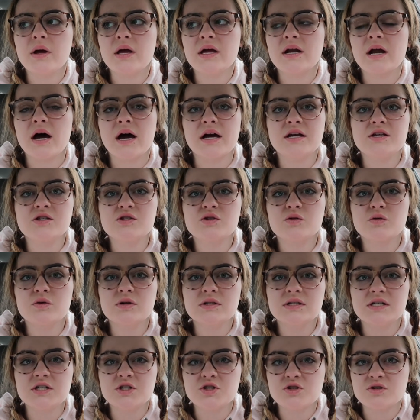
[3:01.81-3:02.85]
in high school,
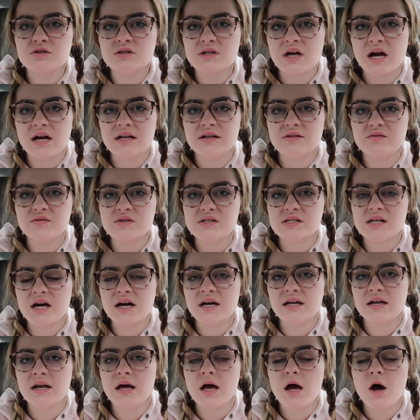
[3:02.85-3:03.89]
teachers kind of
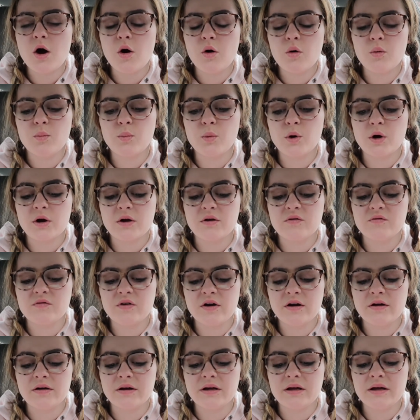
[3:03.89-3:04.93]
assign homework
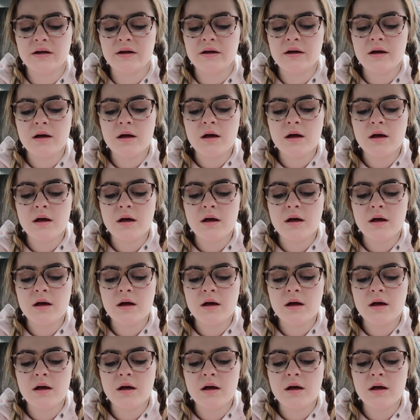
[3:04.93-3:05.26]
very